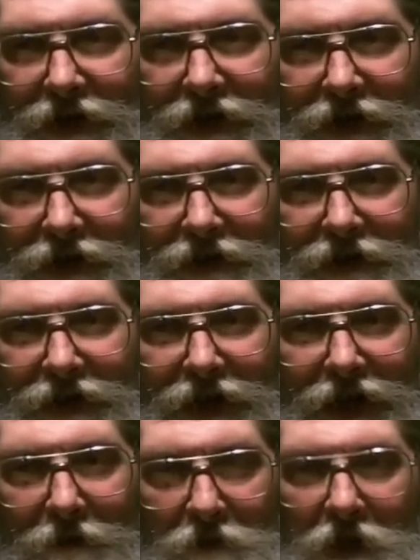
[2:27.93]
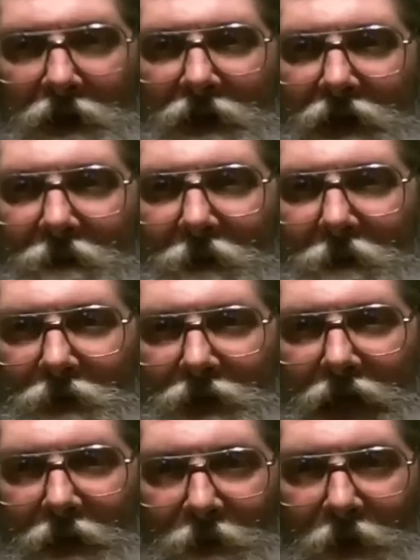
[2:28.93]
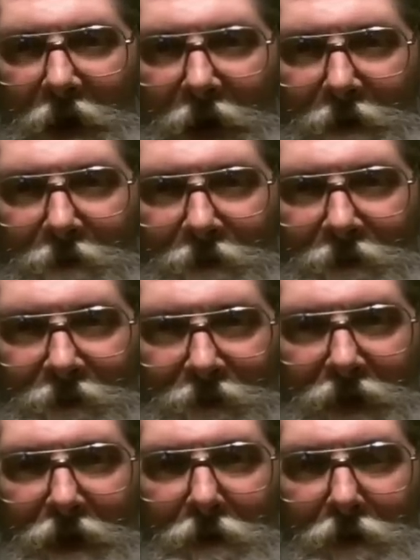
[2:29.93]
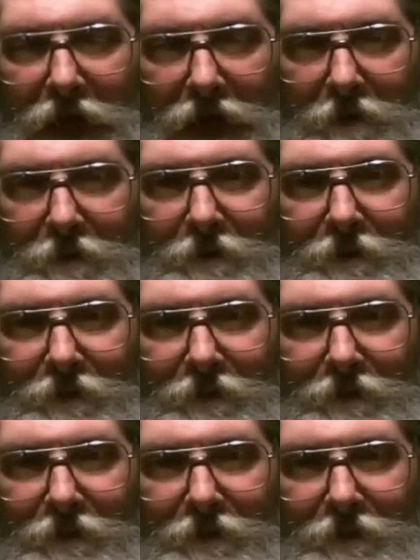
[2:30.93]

And I'm going to leave you with that thought. Flag them.